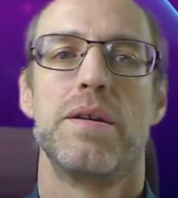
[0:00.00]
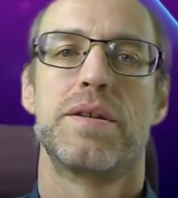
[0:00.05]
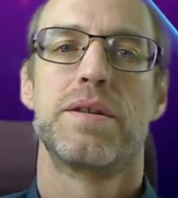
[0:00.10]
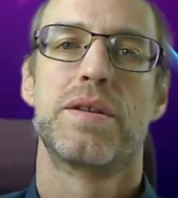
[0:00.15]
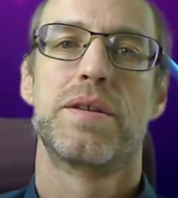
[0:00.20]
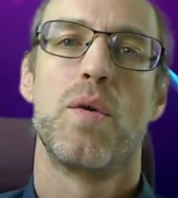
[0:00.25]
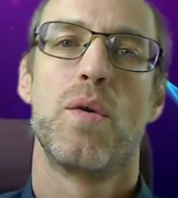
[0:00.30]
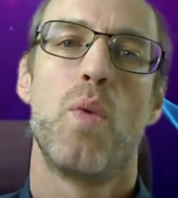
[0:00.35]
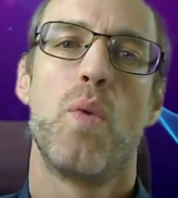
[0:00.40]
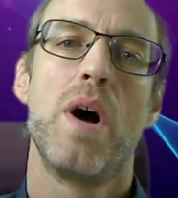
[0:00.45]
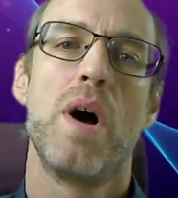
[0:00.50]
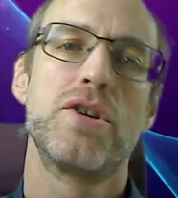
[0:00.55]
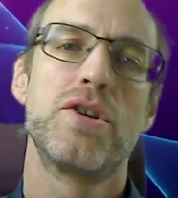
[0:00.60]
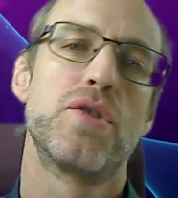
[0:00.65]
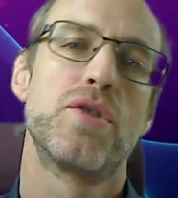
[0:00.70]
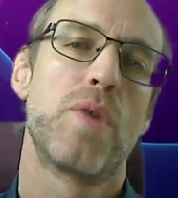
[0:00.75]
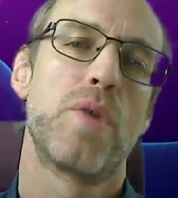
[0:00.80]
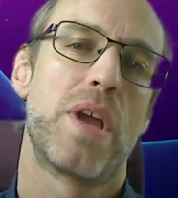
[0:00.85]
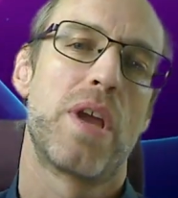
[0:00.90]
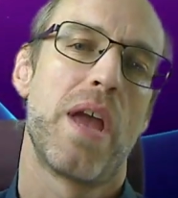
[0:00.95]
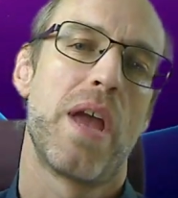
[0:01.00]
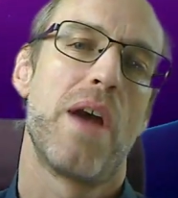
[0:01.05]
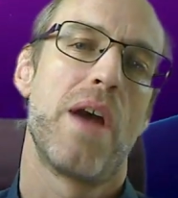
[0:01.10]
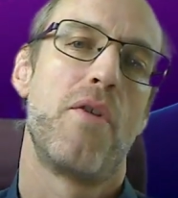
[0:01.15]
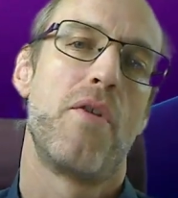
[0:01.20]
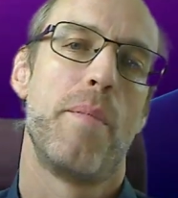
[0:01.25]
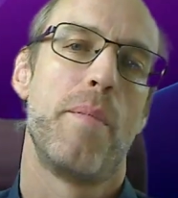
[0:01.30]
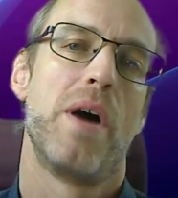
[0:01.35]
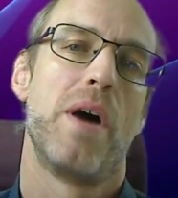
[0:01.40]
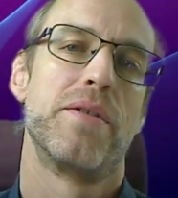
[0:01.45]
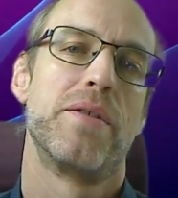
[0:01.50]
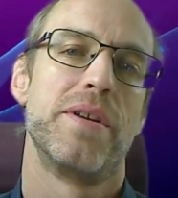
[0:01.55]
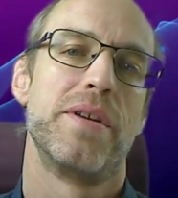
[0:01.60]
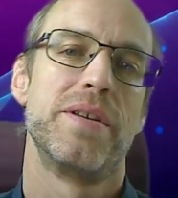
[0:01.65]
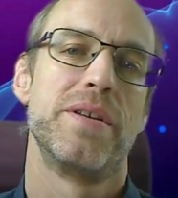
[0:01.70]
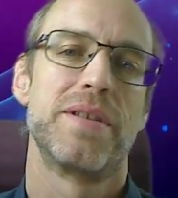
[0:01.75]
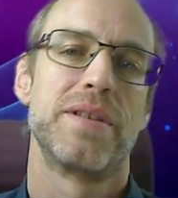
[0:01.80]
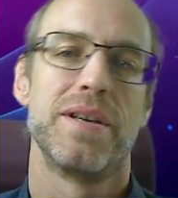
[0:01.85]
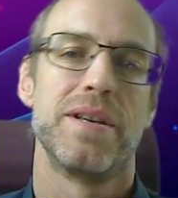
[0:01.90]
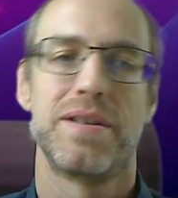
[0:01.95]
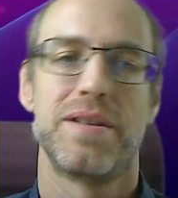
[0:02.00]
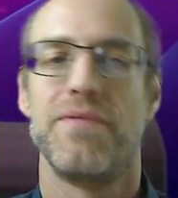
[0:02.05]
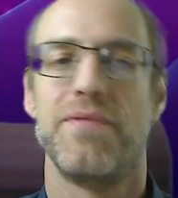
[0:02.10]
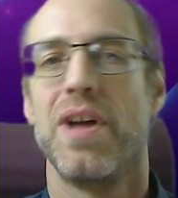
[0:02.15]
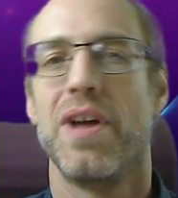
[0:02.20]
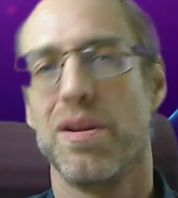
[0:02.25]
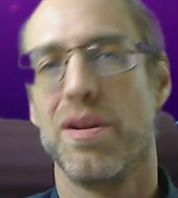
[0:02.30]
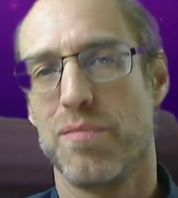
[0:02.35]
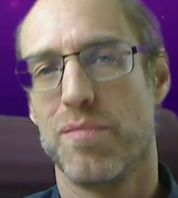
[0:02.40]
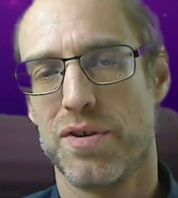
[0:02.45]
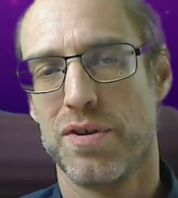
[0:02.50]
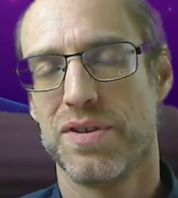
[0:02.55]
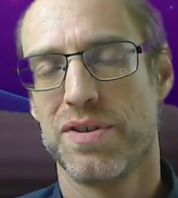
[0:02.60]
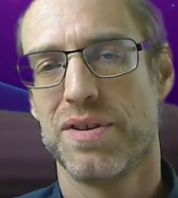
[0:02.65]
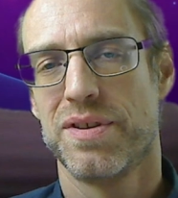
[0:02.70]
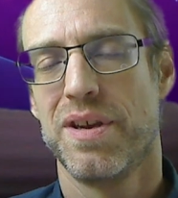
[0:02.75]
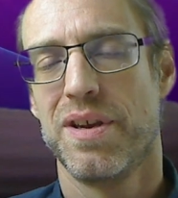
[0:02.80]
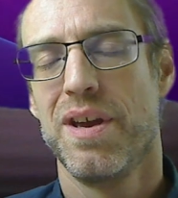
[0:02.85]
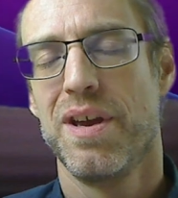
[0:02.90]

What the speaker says: So why should we care about this as developers?